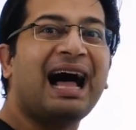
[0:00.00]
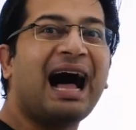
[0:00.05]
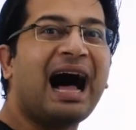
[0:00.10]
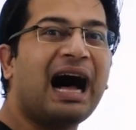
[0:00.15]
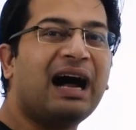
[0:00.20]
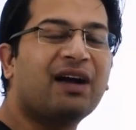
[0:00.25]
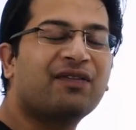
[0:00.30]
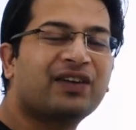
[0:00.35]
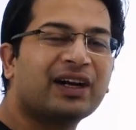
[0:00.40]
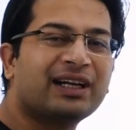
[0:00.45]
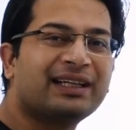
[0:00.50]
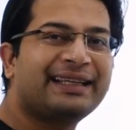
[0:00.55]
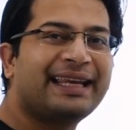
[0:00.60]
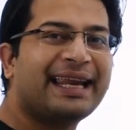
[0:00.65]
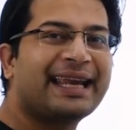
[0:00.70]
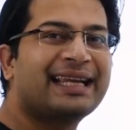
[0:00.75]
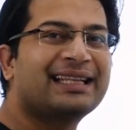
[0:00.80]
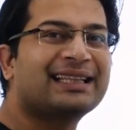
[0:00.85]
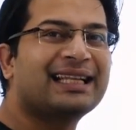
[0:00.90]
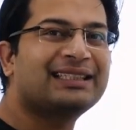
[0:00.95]
After
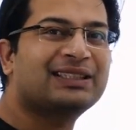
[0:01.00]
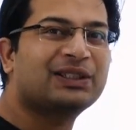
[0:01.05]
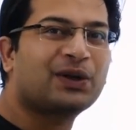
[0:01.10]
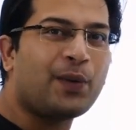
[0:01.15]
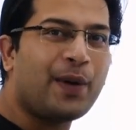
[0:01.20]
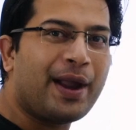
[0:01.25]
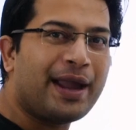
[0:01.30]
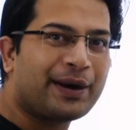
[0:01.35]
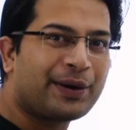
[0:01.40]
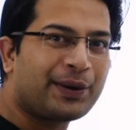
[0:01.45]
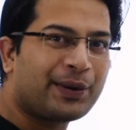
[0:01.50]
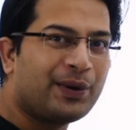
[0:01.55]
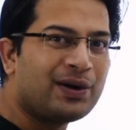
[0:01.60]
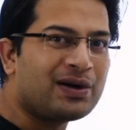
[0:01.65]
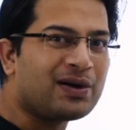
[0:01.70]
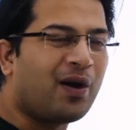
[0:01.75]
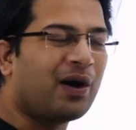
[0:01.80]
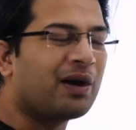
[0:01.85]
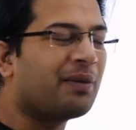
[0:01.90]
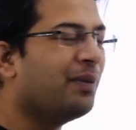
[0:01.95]
taking the square
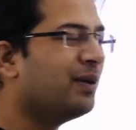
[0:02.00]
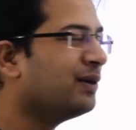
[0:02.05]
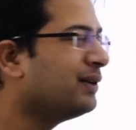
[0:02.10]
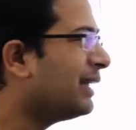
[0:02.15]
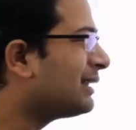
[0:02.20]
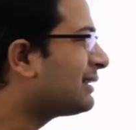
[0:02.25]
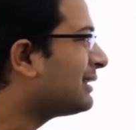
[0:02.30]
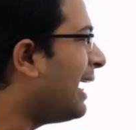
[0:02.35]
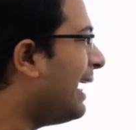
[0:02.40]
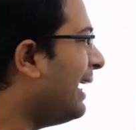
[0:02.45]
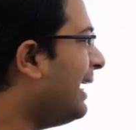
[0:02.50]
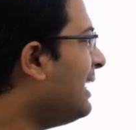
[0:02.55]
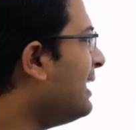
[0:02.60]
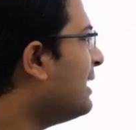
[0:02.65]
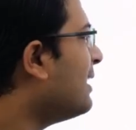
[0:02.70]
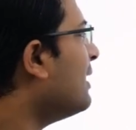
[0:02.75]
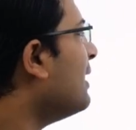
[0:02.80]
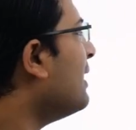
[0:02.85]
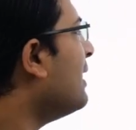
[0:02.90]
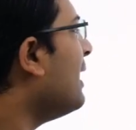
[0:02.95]
root on both the sides,
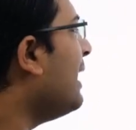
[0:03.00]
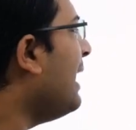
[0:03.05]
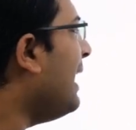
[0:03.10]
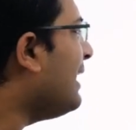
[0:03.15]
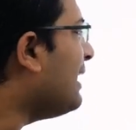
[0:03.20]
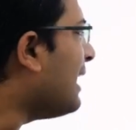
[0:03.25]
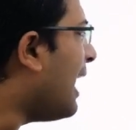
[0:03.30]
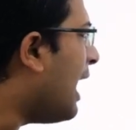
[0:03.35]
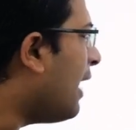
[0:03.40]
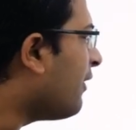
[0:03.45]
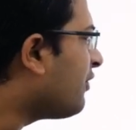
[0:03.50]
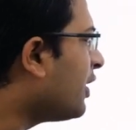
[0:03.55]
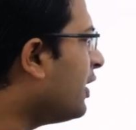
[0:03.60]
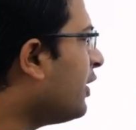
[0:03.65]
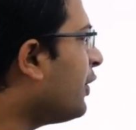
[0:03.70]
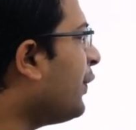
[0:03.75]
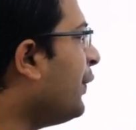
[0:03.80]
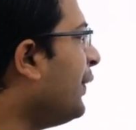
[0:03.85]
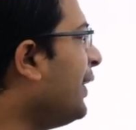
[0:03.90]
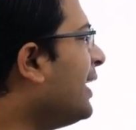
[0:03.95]
and after
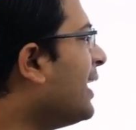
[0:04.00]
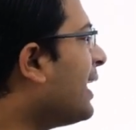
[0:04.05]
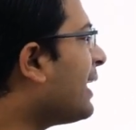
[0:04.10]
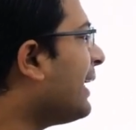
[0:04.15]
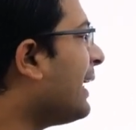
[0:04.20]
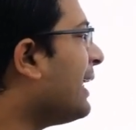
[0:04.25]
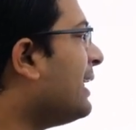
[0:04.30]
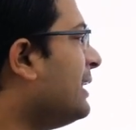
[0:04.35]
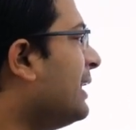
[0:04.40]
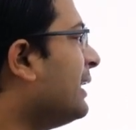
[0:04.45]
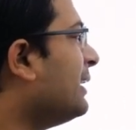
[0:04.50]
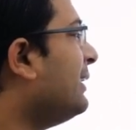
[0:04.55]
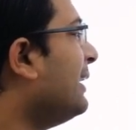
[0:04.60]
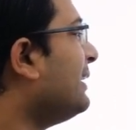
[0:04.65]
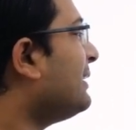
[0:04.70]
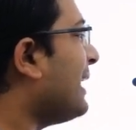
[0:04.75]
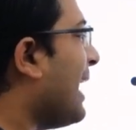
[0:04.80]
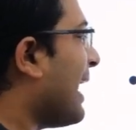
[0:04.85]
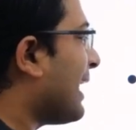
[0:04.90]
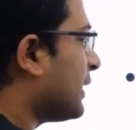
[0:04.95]
rearranging
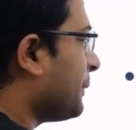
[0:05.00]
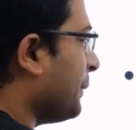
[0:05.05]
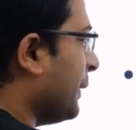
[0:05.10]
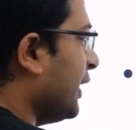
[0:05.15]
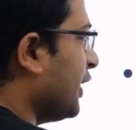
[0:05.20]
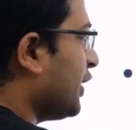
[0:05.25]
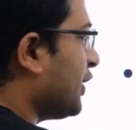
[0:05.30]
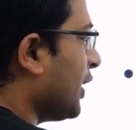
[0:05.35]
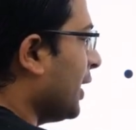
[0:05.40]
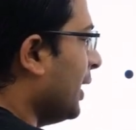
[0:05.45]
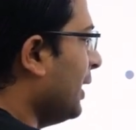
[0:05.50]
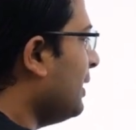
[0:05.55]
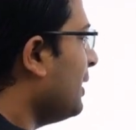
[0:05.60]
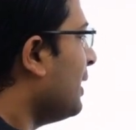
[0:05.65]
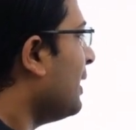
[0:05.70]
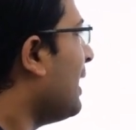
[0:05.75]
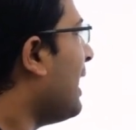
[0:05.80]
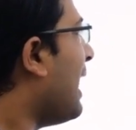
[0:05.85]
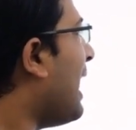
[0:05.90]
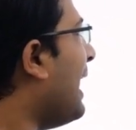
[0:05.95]
this expression,
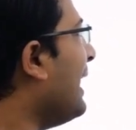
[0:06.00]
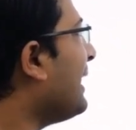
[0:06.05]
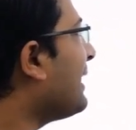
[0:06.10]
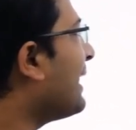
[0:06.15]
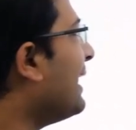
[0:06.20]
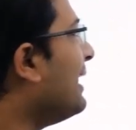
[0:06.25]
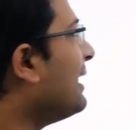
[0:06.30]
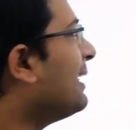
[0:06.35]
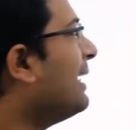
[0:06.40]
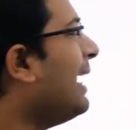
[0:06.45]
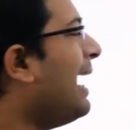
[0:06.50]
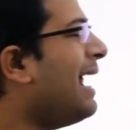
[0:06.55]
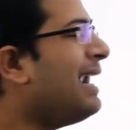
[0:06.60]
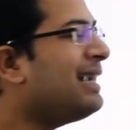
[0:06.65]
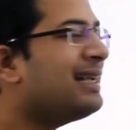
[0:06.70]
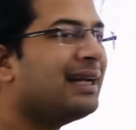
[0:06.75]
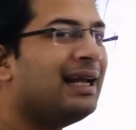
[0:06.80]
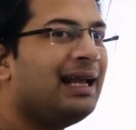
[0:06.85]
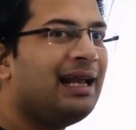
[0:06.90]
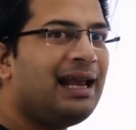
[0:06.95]
I can
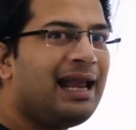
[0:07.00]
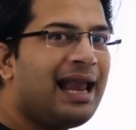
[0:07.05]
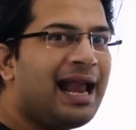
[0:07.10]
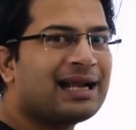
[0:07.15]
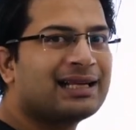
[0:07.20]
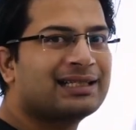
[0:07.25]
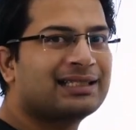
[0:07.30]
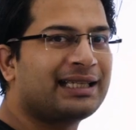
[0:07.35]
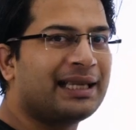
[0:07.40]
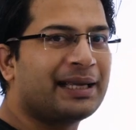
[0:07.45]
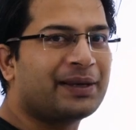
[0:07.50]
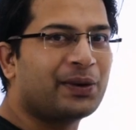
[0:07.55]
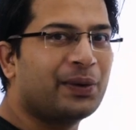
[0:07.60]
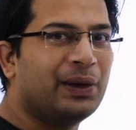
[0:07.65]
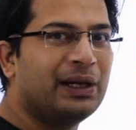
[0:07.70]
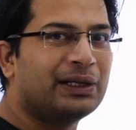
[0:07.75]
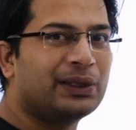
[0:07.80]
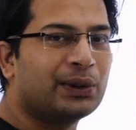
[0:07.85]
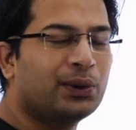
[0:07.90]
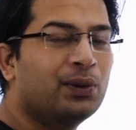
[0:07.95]
get x
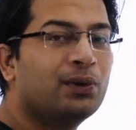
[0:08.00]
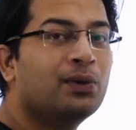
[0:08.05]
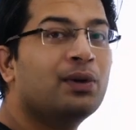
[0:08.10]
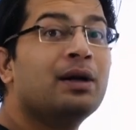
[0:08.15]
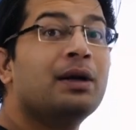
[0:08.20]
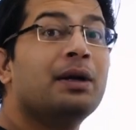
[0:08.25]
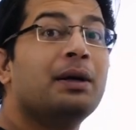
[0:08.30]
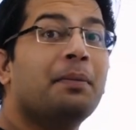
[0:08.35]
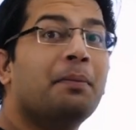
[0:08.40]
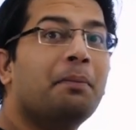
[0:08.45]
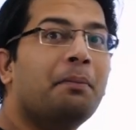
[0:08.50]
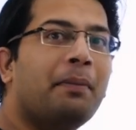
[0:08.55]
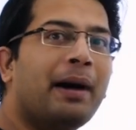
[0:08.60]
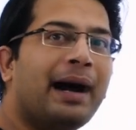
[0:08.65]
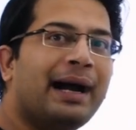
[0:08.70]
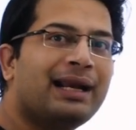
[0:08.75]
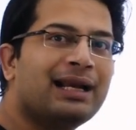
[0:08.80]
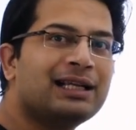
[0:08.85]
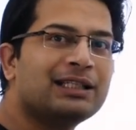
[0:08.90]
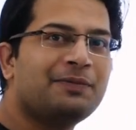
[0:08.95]
equal to
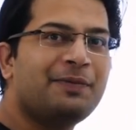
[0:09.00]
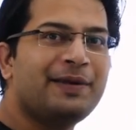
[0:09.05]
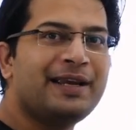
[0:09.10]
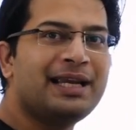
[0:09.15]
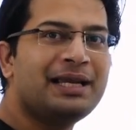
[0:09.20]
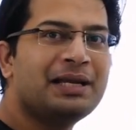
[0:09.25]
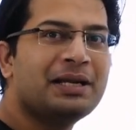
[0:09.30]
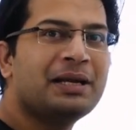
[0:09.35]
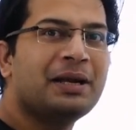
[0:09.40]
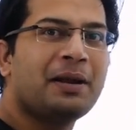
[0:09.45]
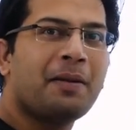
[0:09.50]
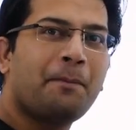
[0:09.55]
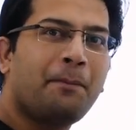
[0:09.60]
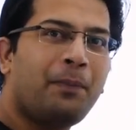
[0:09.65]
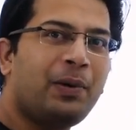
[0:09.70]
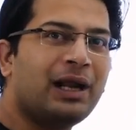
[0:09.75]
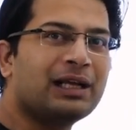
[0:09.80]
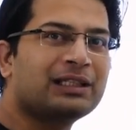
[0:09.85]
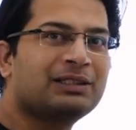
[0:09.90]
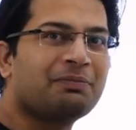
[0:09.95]
minus b
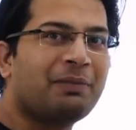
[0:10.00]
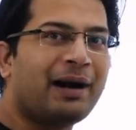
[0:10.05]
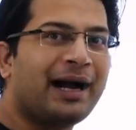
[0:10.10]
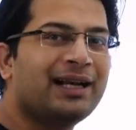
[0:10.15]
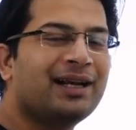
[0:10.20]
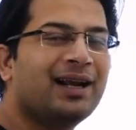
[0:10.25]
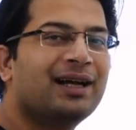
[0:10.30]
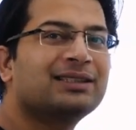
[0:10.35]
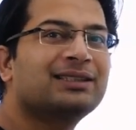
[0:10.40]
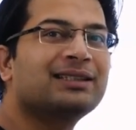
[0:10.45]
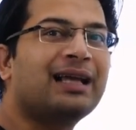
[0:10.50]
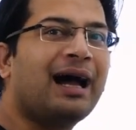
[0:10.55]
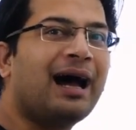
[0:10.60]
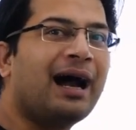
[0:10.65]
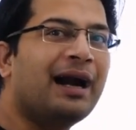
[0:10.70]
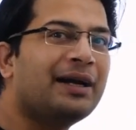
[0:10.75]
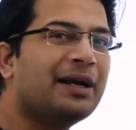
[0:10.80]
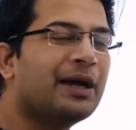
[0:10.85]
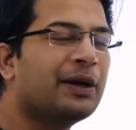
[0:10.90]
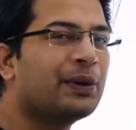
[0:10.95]
plus minus
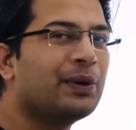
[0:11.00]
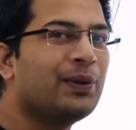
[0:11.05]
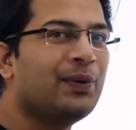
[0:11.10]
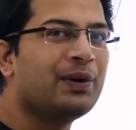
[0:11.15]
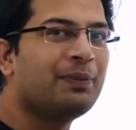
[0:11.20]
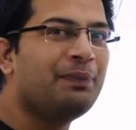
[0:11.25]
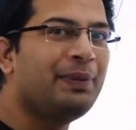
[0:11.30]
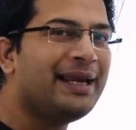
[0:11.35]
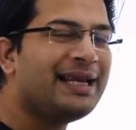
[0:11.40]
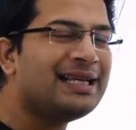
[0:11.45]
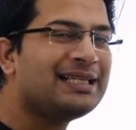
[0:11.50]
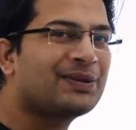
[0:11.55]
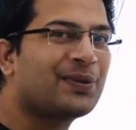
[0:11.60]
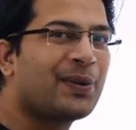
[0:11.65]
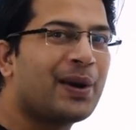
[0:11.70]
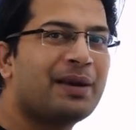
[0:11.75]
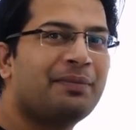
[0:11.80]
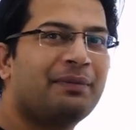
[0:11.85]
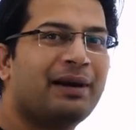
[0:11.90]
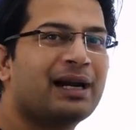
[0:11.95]
under root b
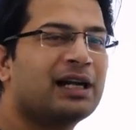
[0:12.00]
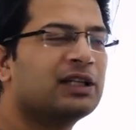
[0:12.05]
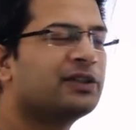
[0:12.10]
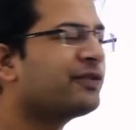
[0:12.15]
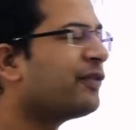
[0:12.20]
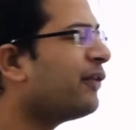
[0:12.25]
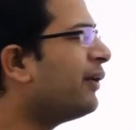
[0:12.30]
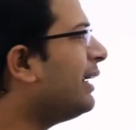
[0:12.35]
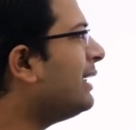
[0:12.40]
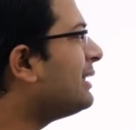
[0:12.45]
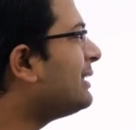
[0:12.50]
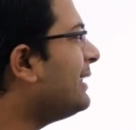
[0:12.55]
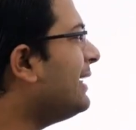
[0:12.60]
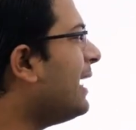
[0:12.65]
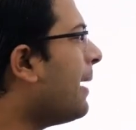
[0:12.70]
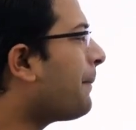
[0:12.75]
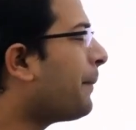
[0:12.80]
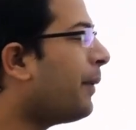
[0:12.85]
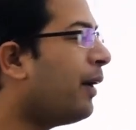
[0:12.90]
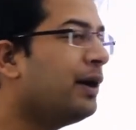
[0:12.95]
square minus
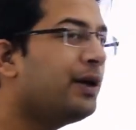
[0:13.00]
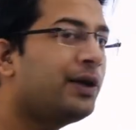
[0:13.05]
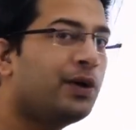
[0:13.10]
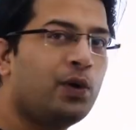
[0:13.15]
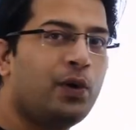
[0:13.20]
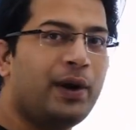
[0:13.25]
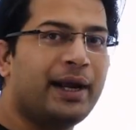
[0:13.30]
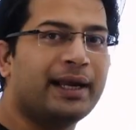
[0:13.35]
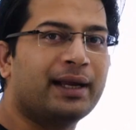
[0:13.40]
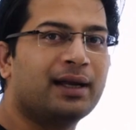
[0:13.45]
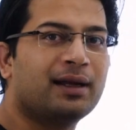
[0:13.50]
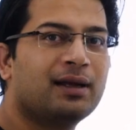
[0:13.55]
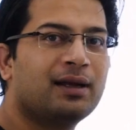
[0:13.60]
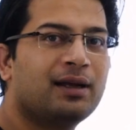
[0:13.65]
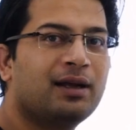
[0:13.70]
4ac upon 2a.